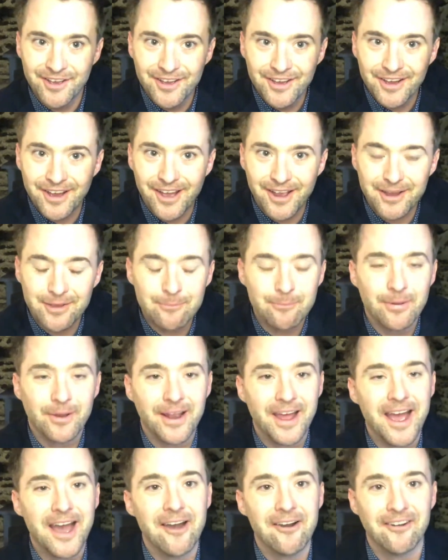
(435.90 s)
I can pull it
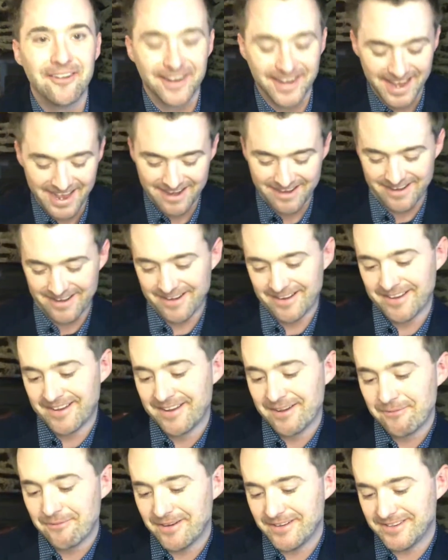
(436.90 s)
out again,
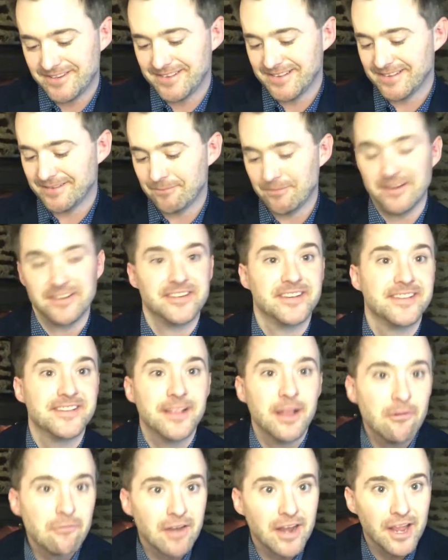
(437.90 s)
which, which is
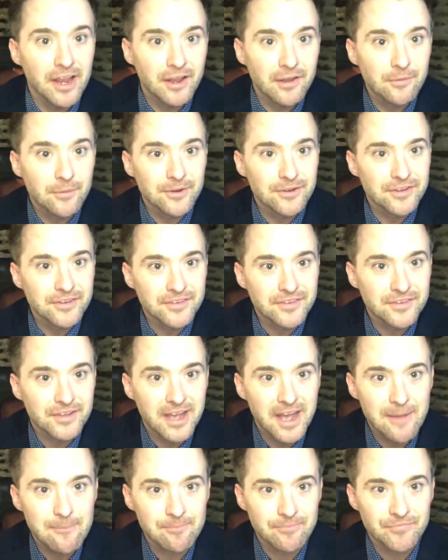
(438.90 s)
lovely, which is,
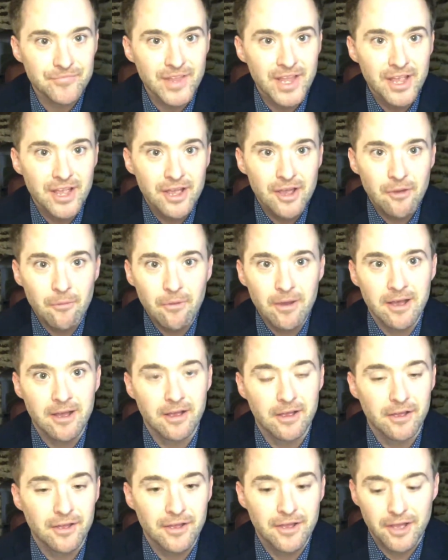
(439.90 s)
um,
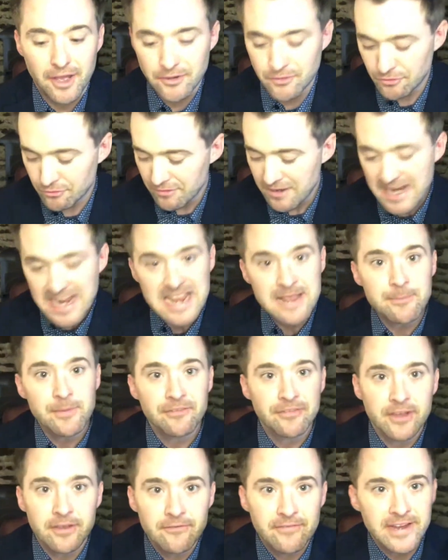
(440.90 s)
well, a dream
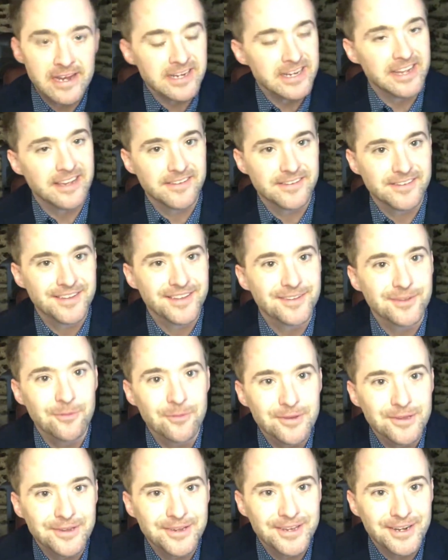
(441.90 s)
of convenience. That's all
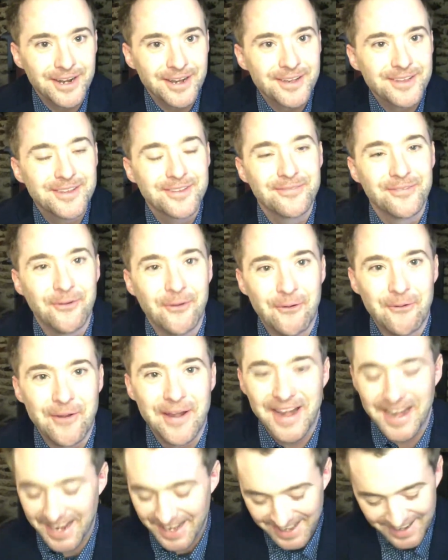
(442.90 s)
you could ask for,
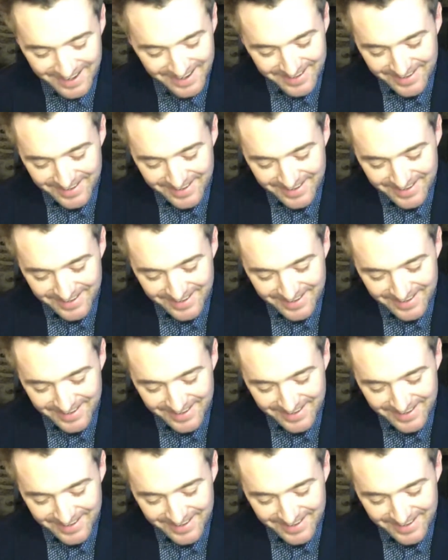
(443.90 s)
really.